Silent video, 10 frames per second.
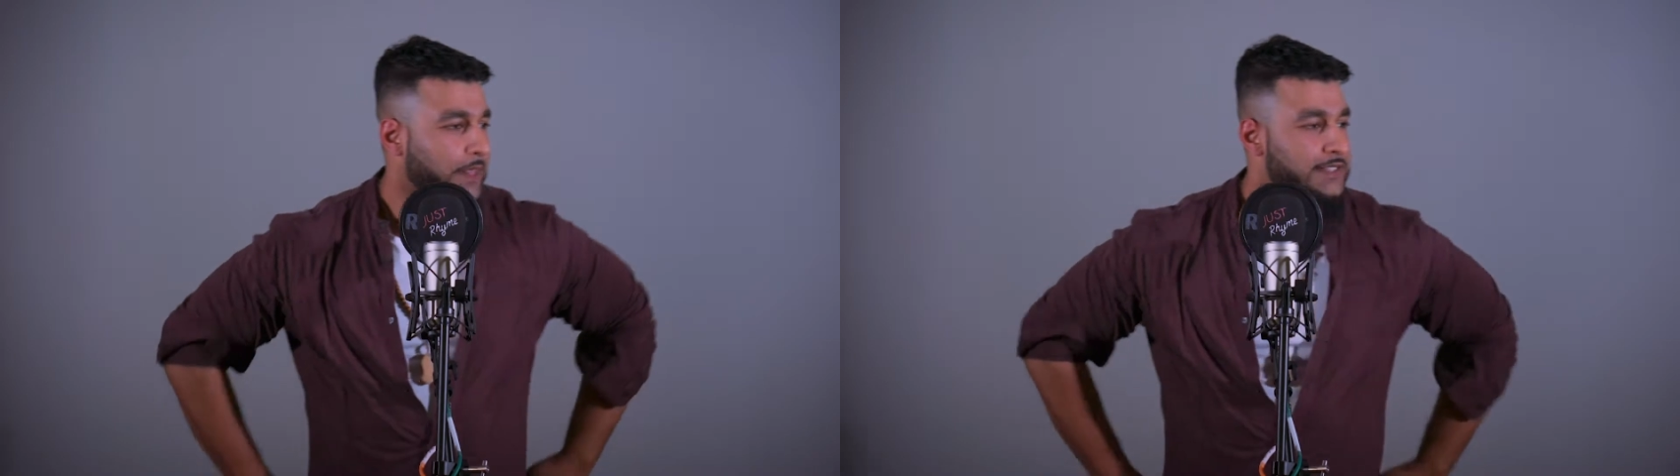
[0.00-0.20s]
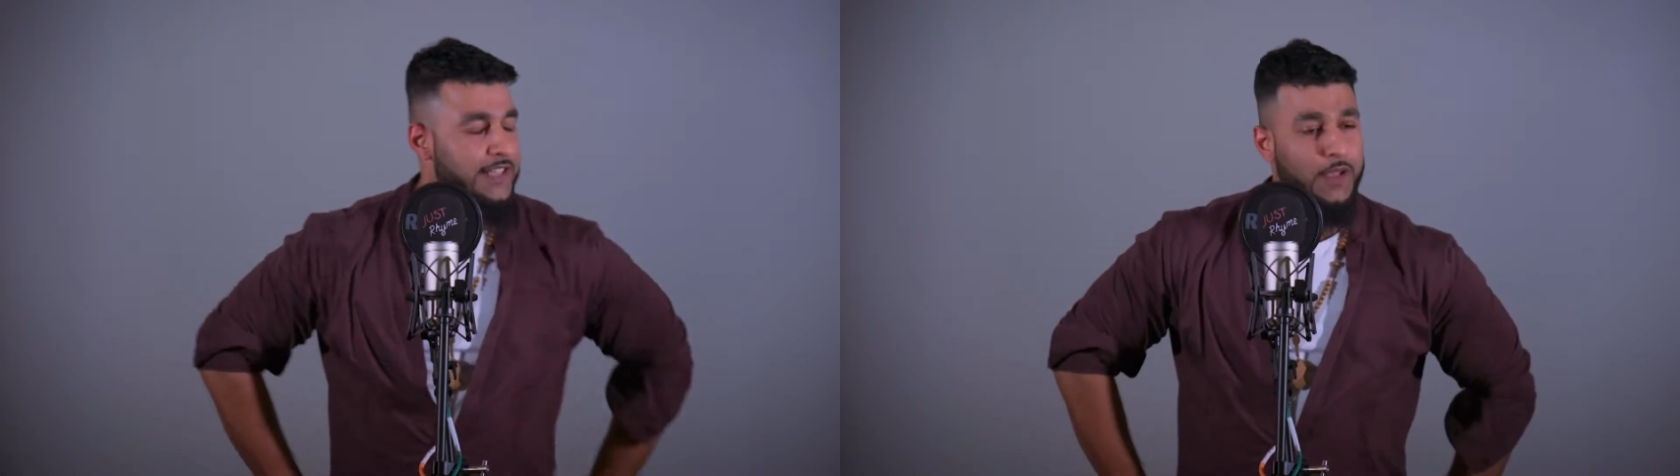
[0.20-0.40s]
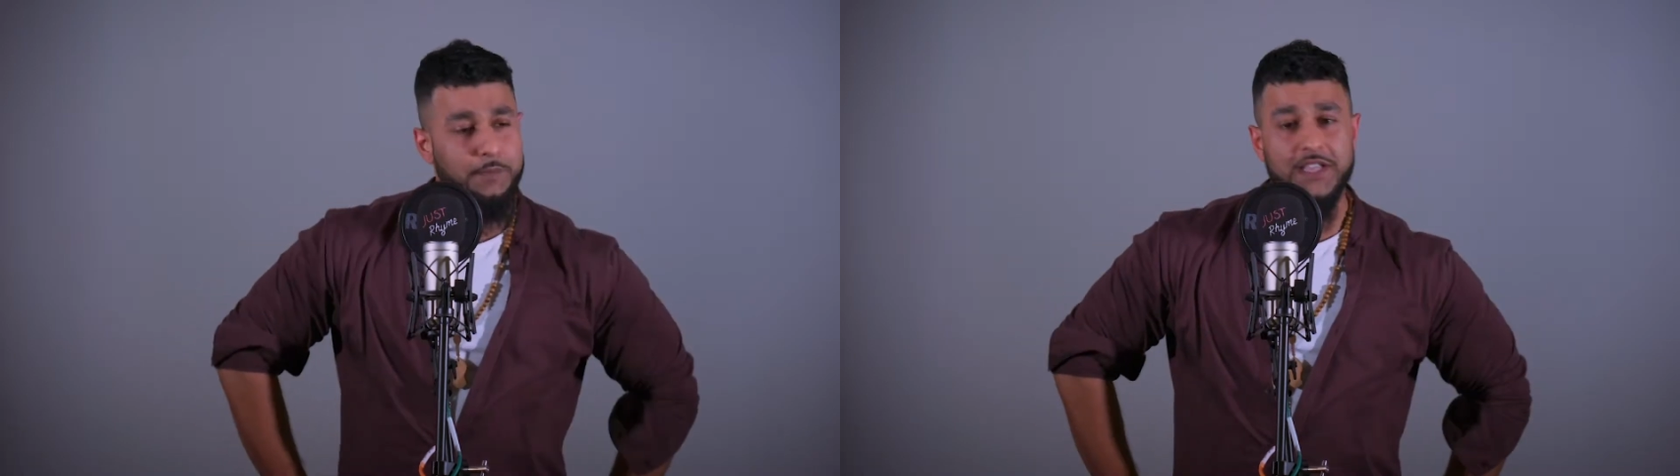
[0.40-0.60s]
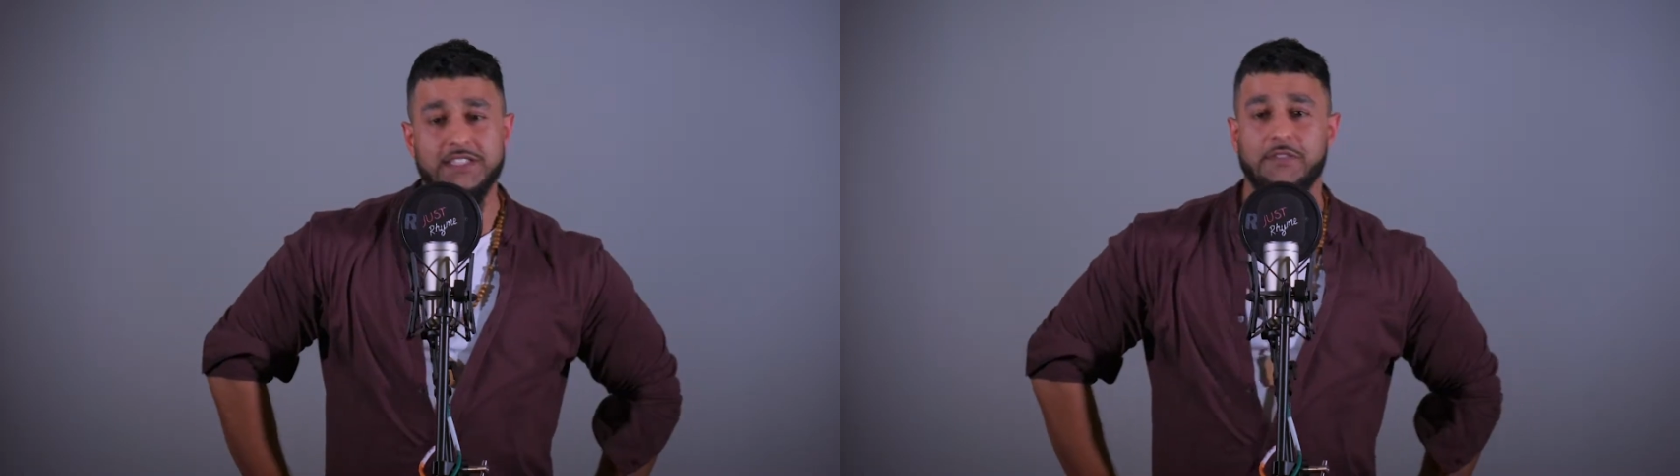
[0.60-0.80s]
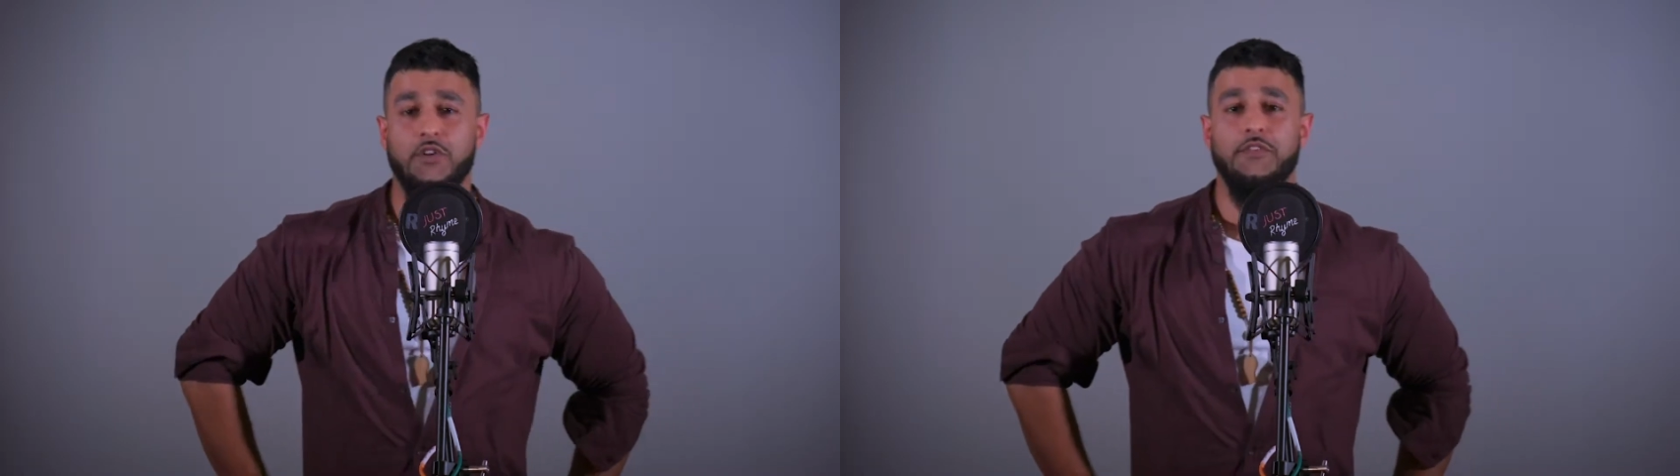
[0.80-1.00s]
The second
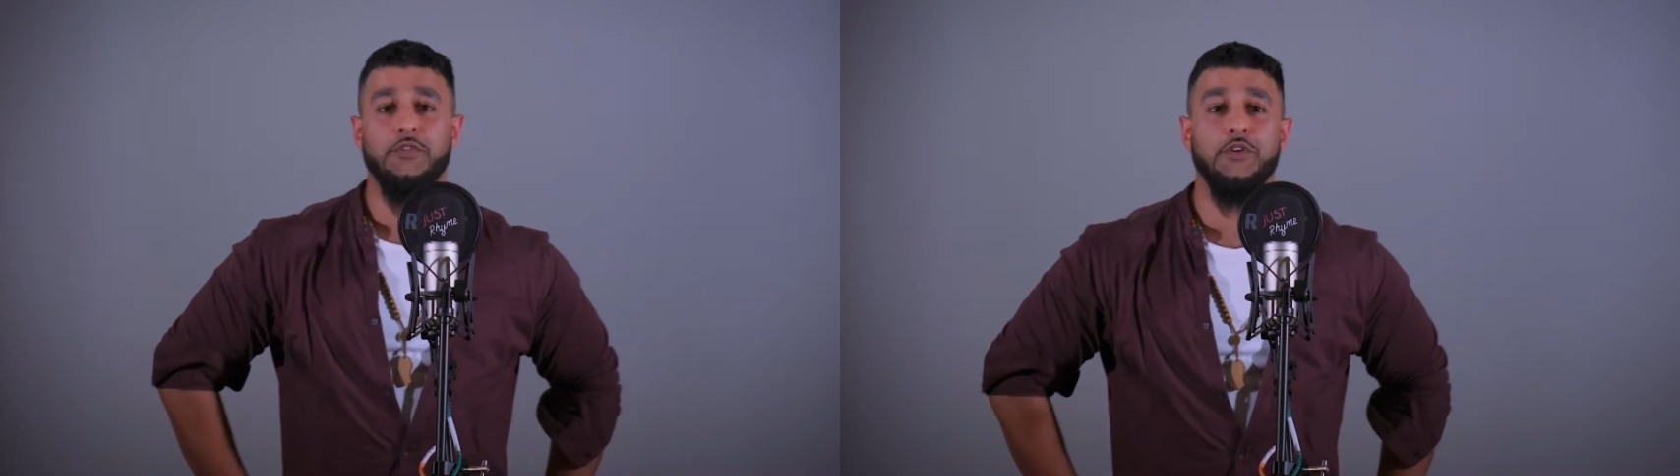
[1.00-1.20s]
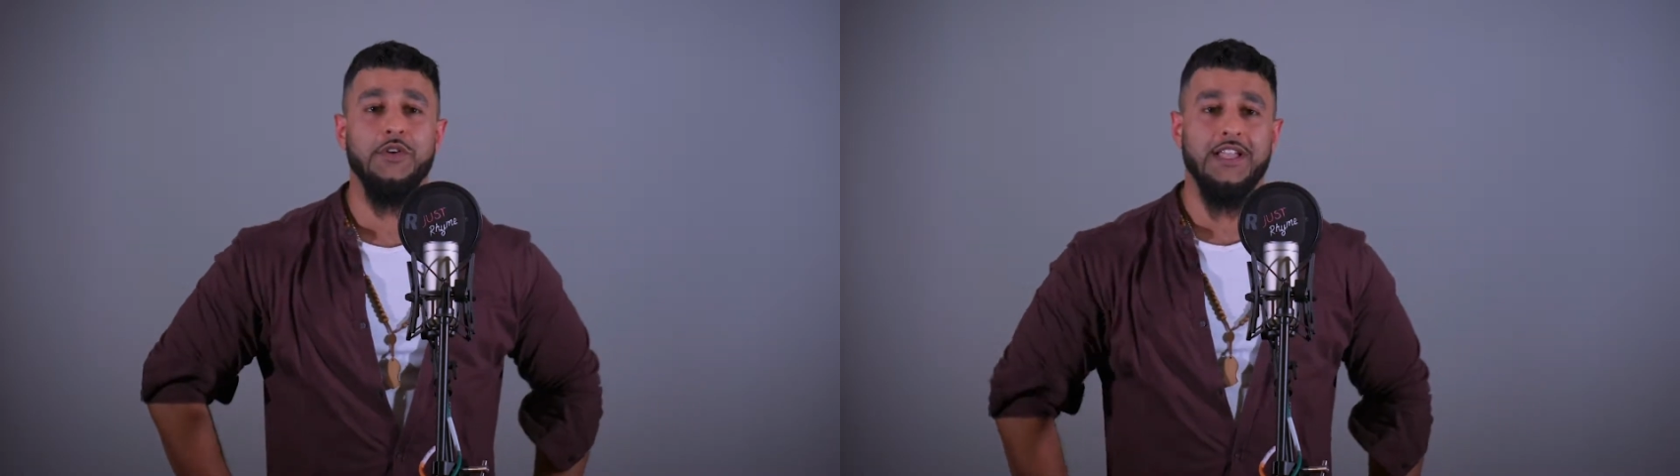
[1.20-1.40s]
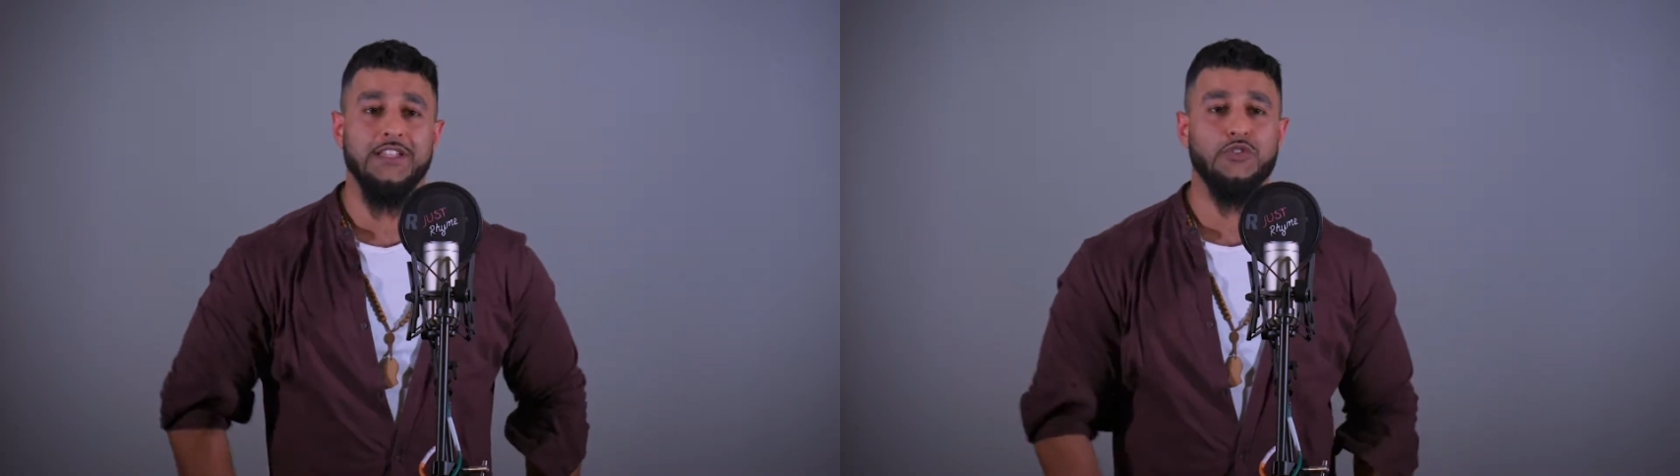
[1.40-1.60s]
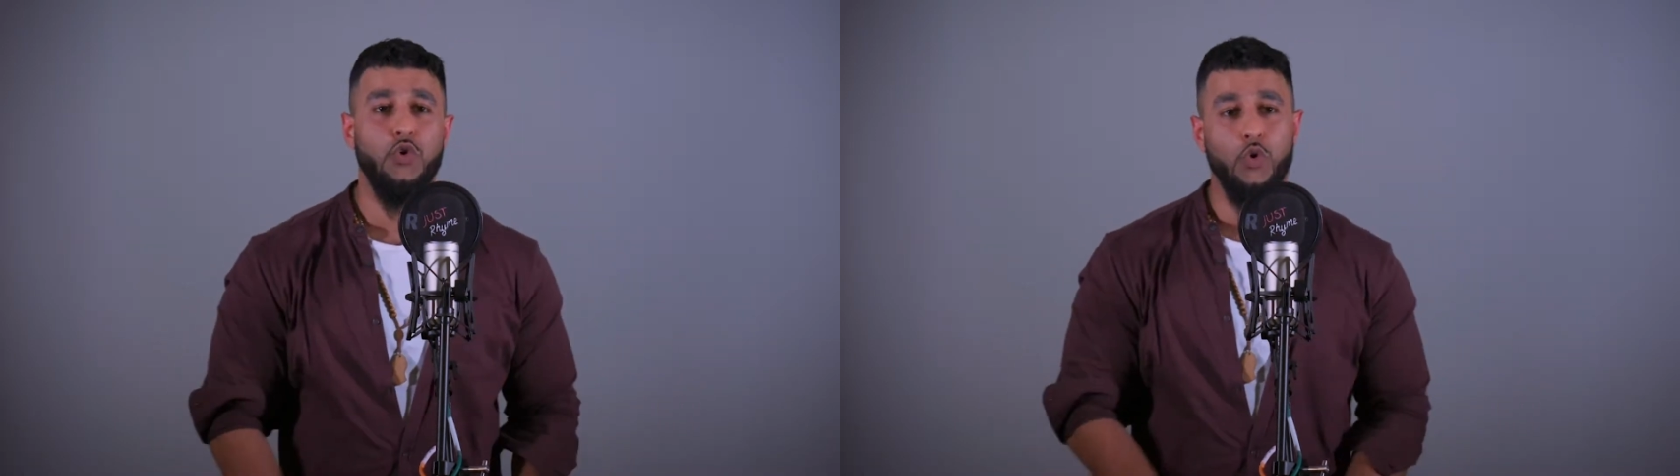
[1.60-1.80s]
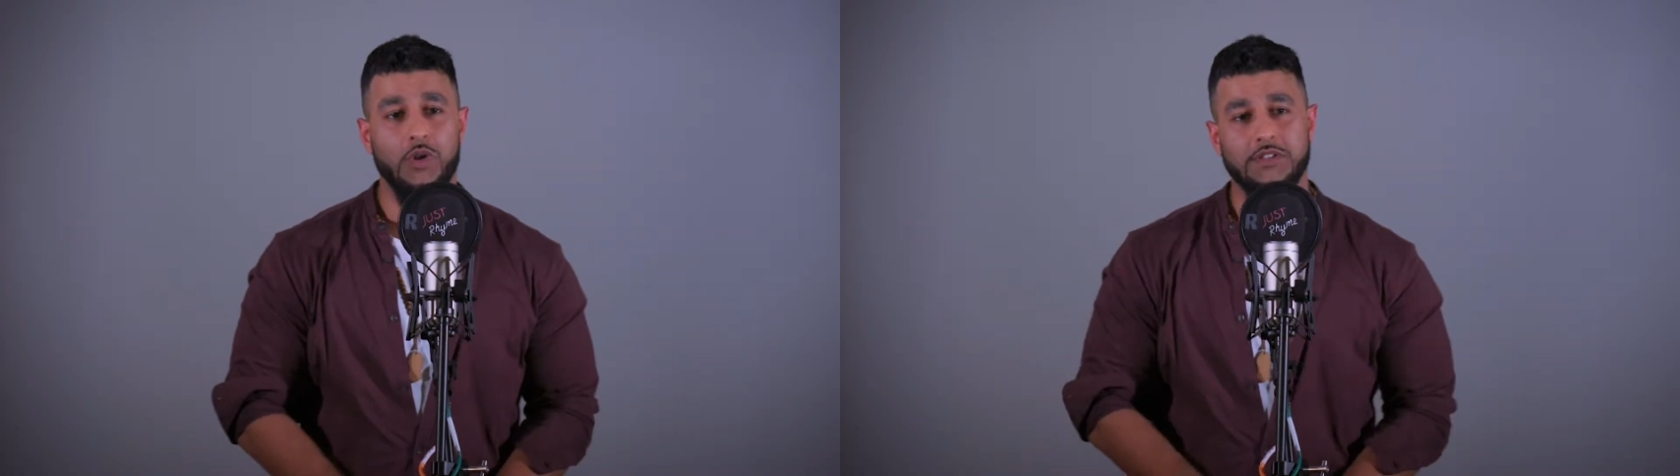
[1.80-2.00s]
piece I've got for you is
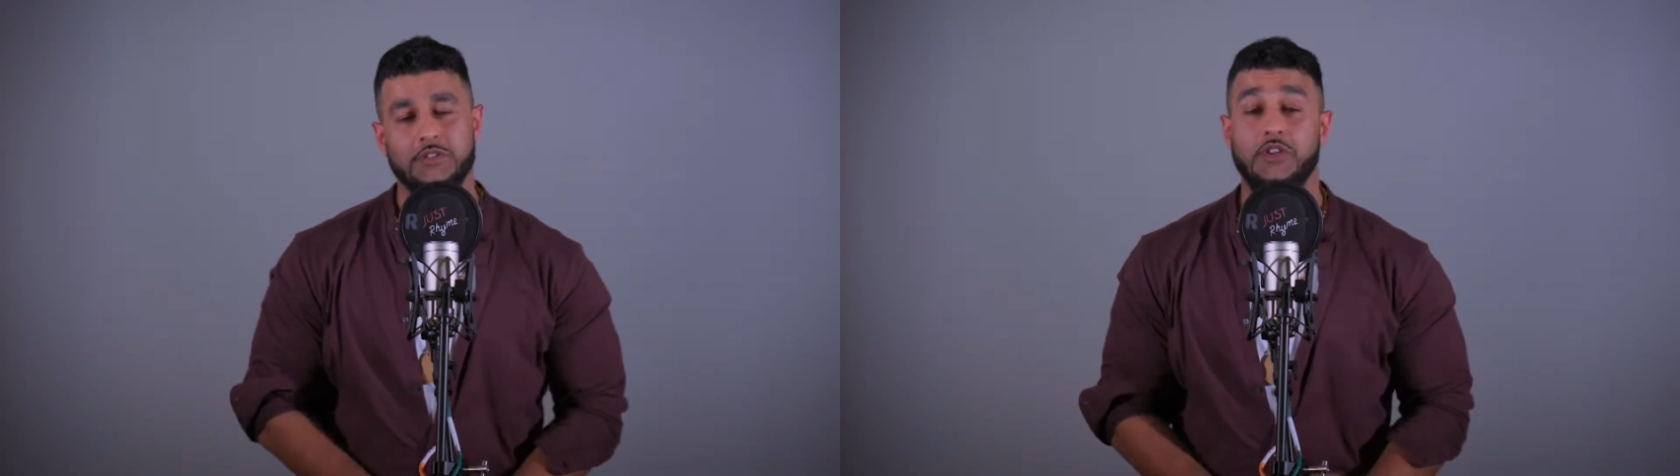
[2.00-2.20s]
called,